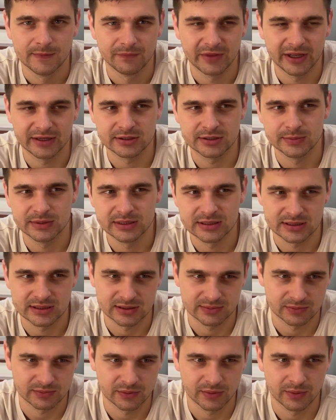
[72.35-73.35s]
That to me is
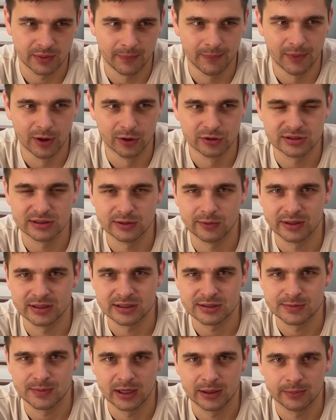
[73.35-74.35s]
mostly what a
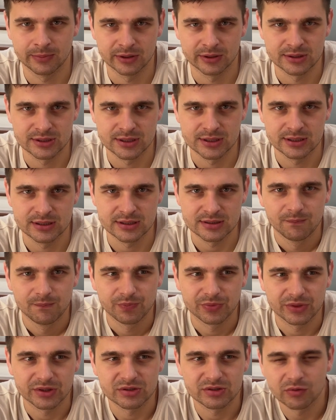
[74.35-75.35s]
smart person is.
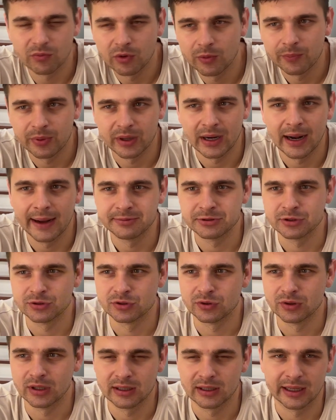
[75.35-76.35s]
Someone perhaps who's
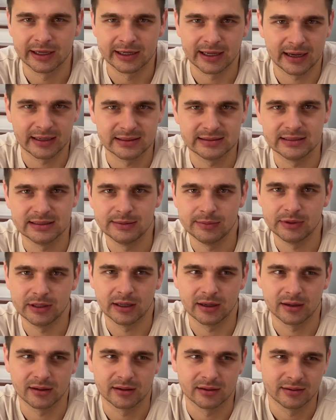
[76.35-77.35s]
good at like academia.
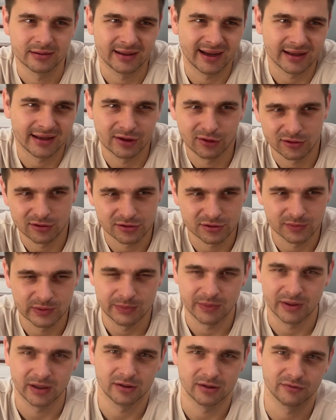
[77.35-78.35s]
That can also be
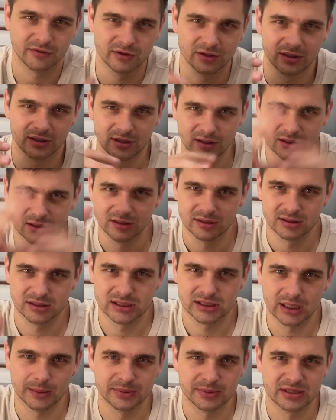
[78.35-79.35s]
part of the
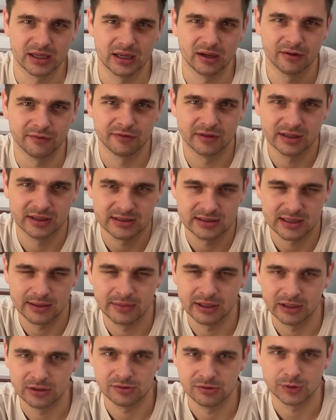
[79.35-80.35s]
subset of things that
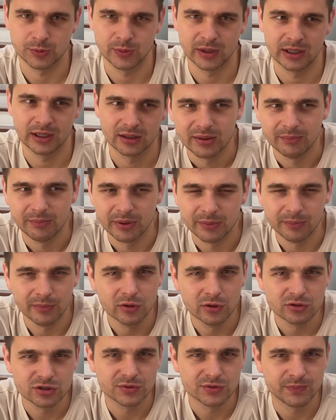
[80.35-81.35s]
make you smart. But
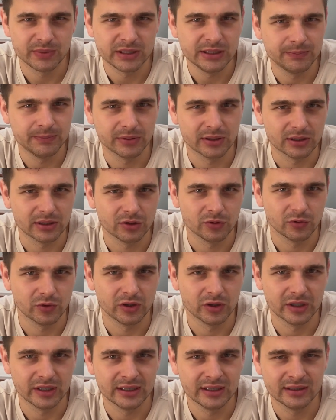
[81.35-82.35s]
most people who
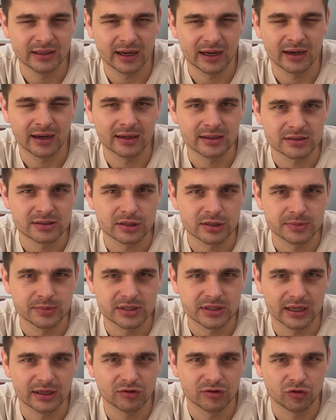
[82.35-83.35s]
are in that kind of
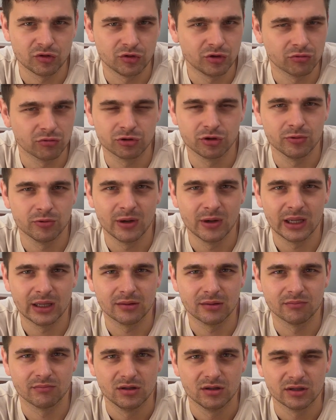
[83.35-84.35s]
subset don't do
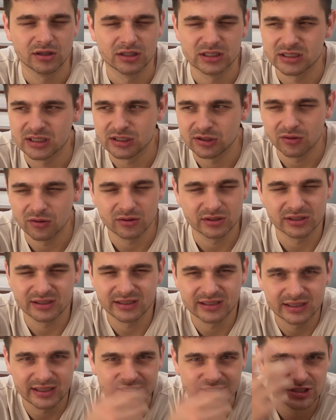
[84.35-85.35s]
well because
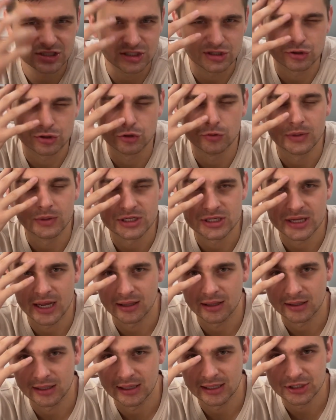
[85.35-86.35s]
it's just too much
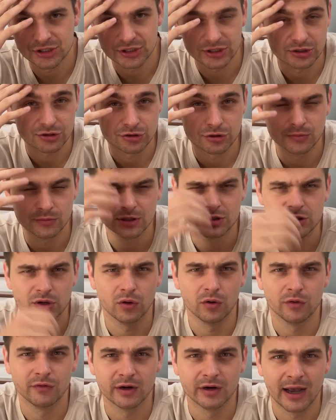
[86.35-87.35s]
calculation. It's too much
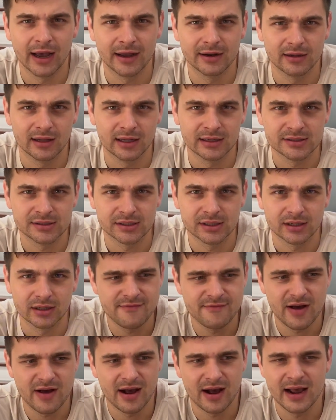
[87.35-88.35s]
over analyzing.
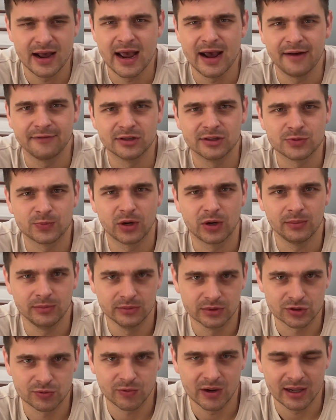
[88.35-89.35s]
I have this
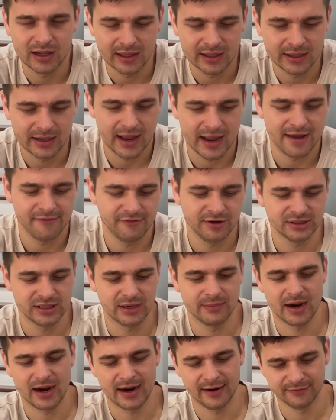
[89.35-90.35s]
problem as well. And every
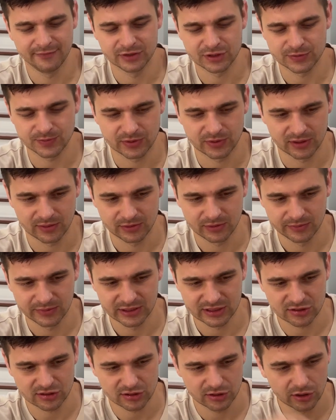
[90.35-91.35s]
time I have this problem,
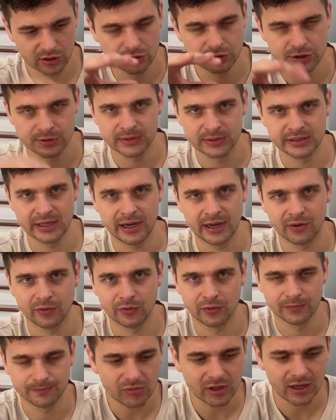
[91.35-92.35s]
it slows me
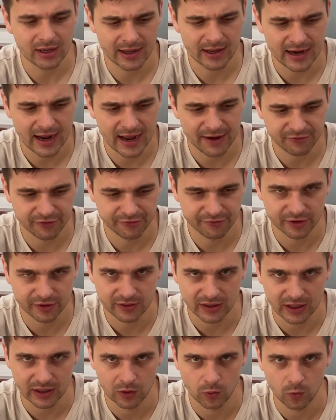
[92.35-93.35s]
down and I have to
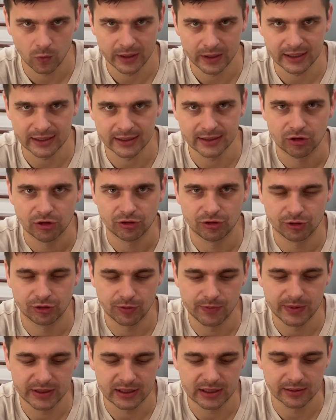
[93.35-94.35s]
figure out a way
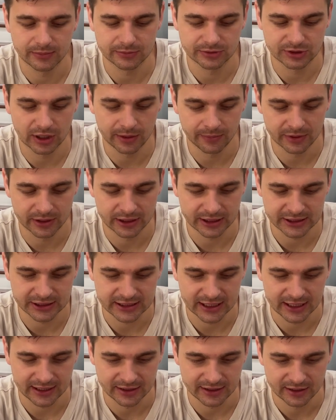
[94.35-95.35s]
to become dumber
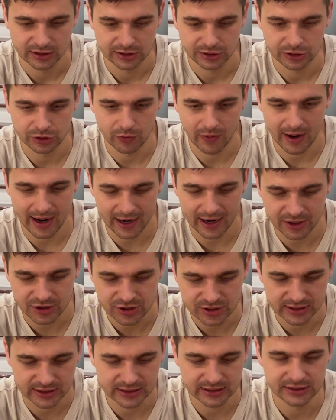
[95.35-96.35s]
again to
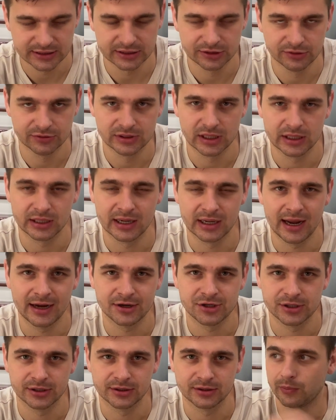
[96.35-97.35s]
actually continue taking
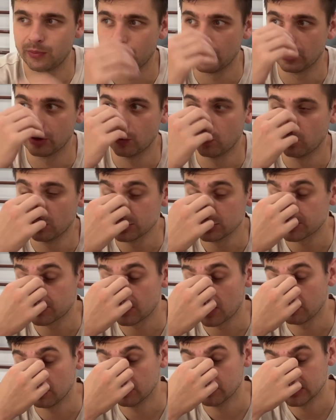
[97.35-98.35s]
action. The worst
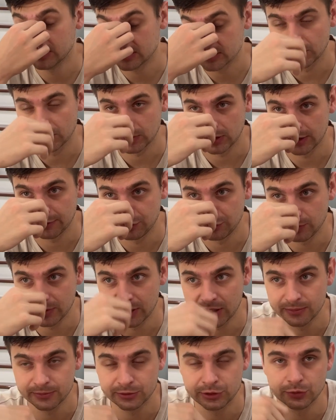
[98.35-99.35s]
problem is if you
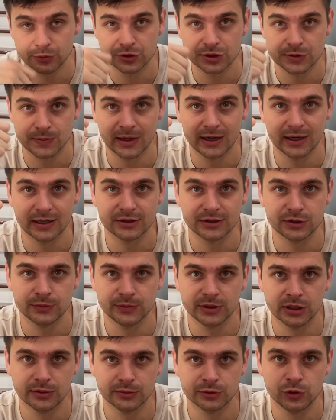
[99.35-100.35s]
become too smart, you
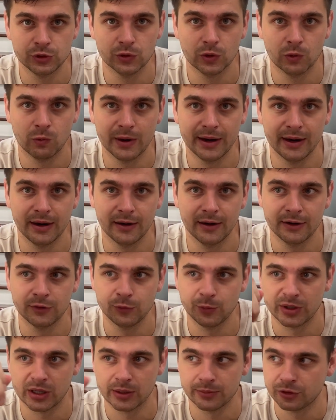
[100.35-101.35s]
become too aware and
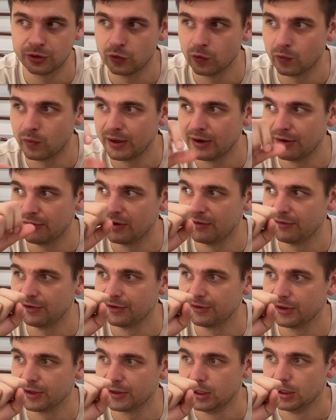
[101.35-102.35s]
you become too aware of
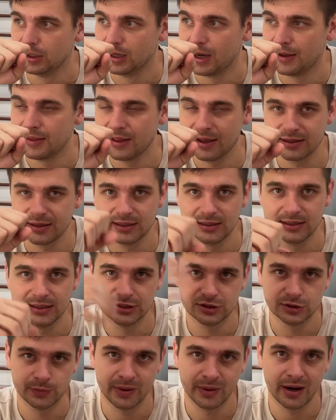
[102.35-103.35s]
everything. And that can
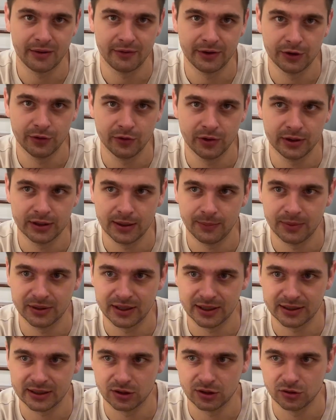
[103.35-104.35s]
lead to paranoia, but
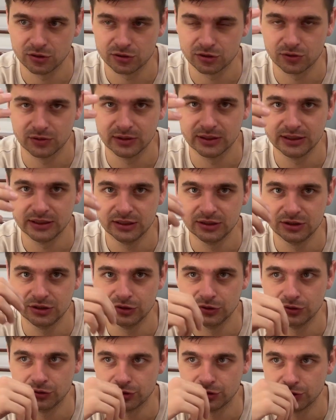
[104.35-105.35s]
that can also lead
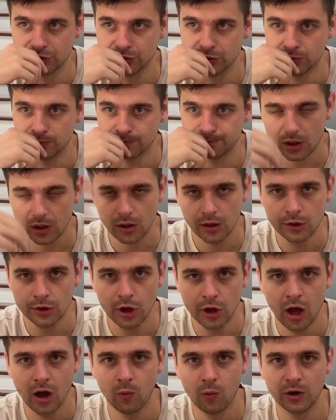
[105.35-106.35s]
you to
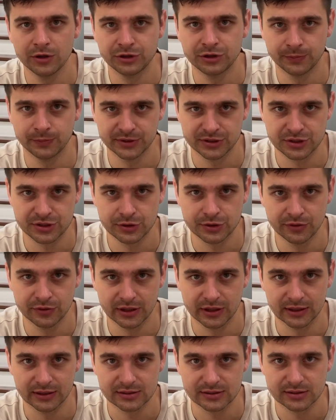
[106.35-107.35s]
not want to pursue
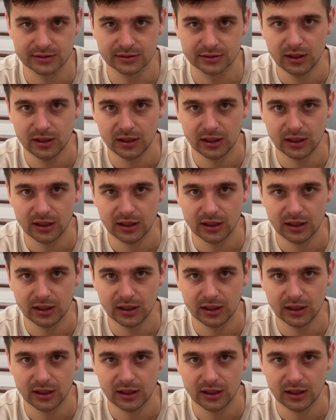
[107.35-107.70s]
things.